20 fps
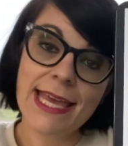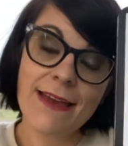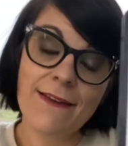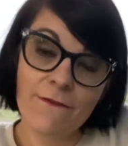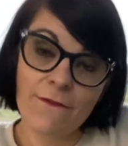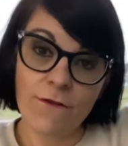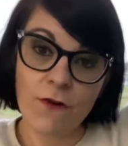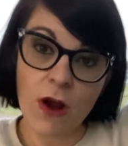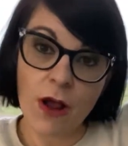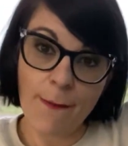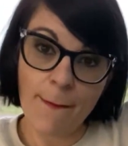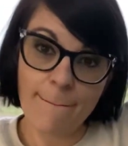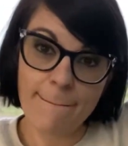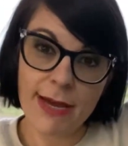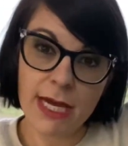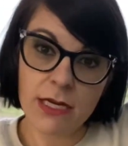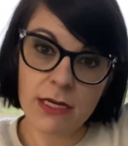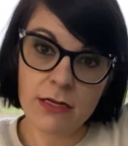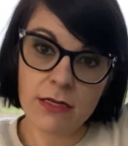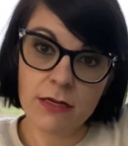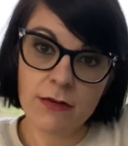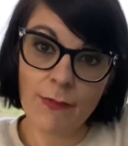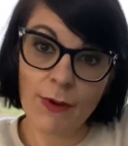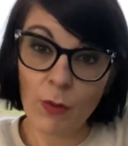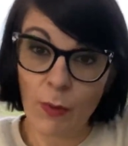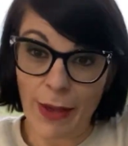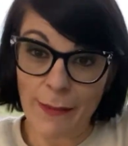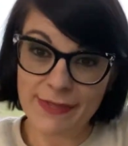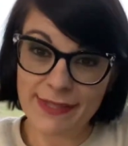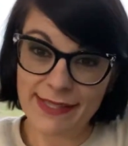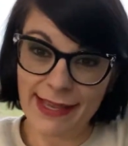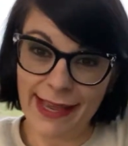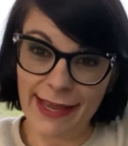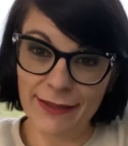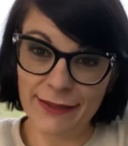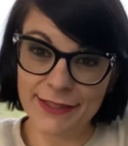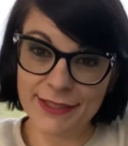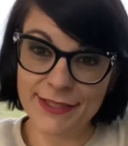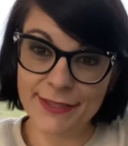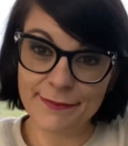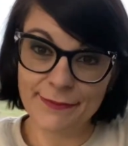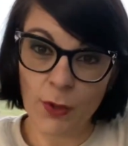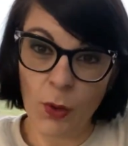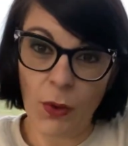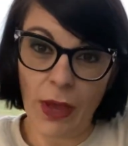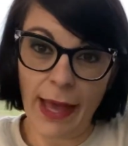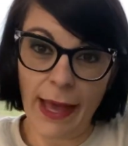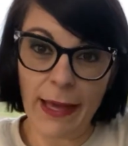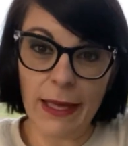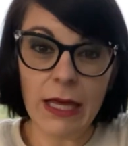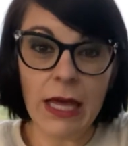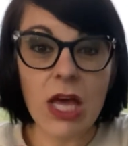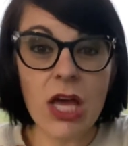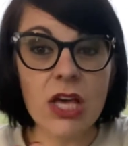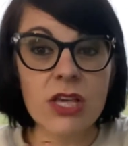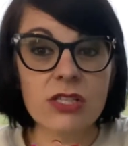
from my website, okay?